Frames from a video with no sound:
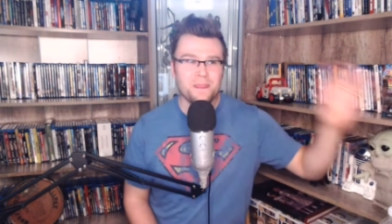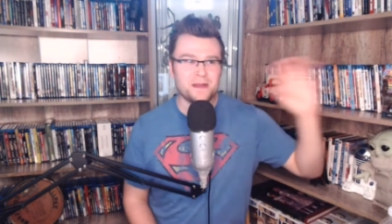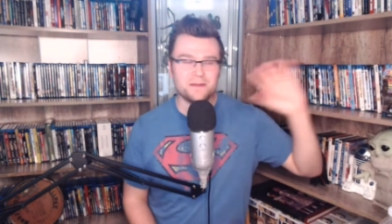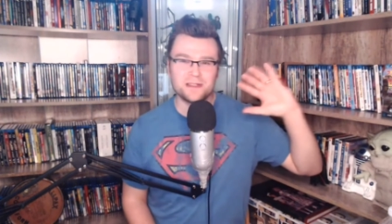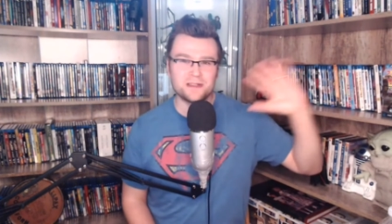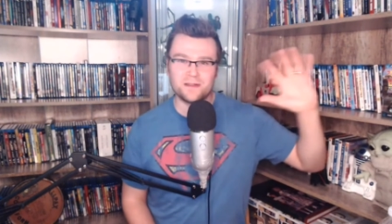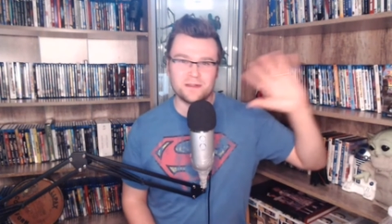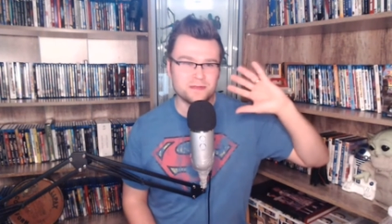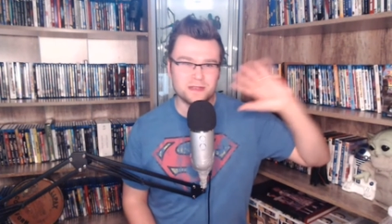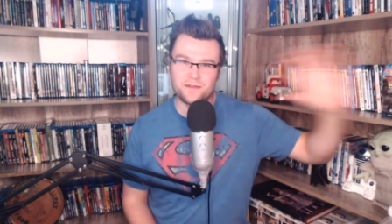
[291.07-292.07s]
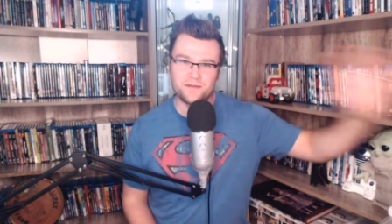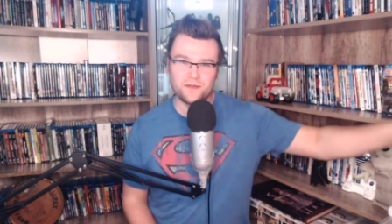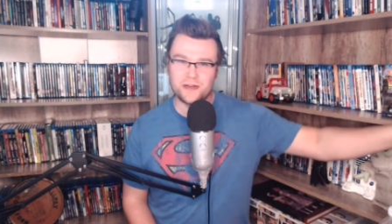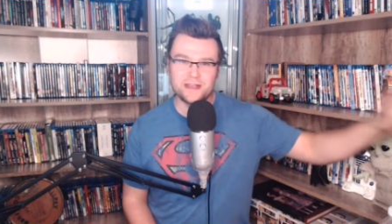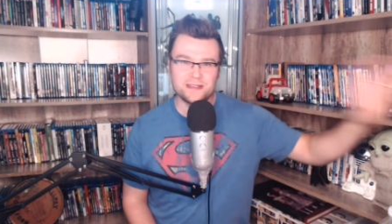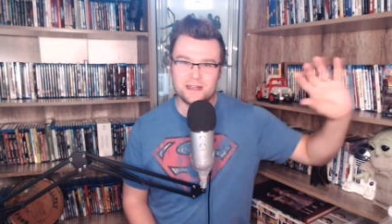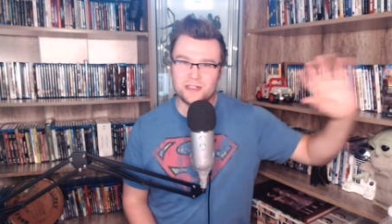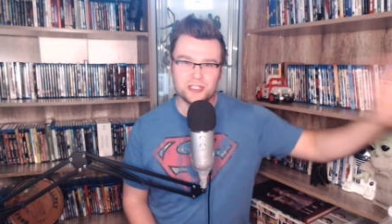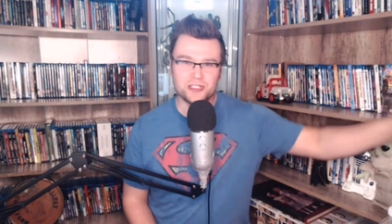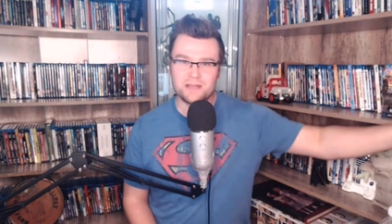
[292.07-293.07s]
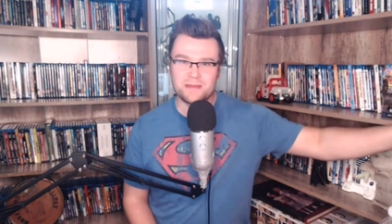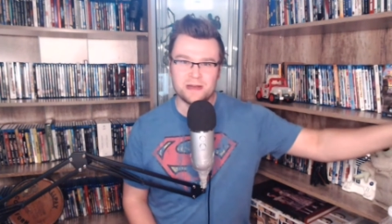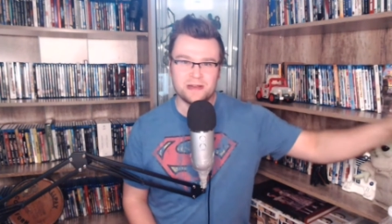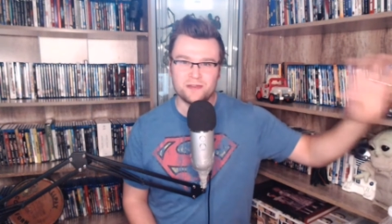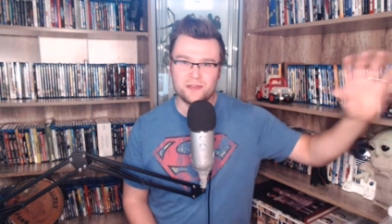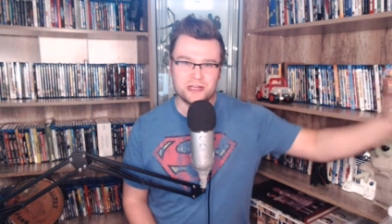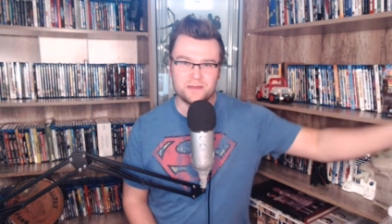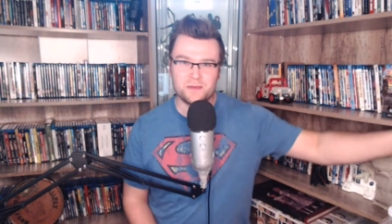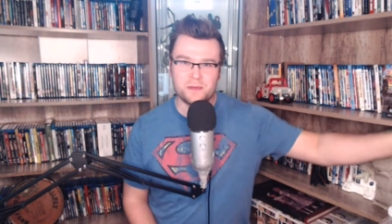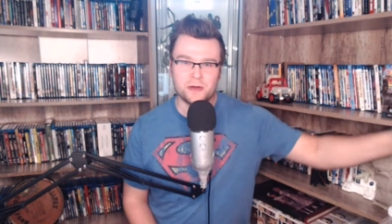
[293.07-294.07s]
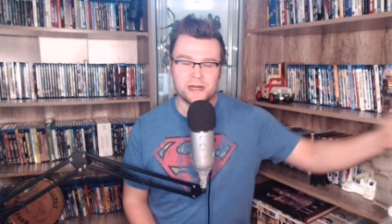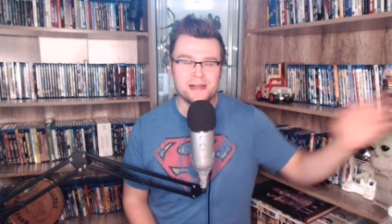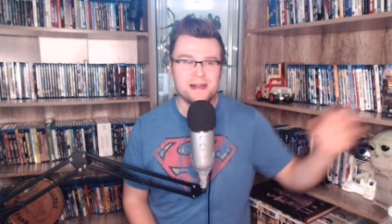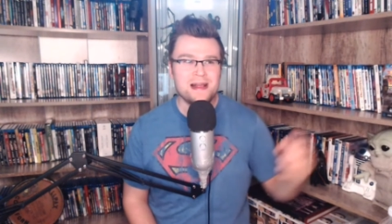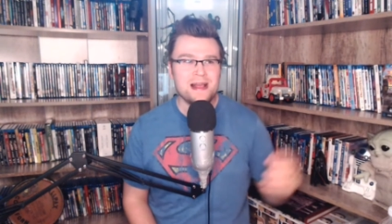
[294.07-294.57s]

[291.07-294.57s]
And it was like it was like free because it had just come out and they were trying to promote it.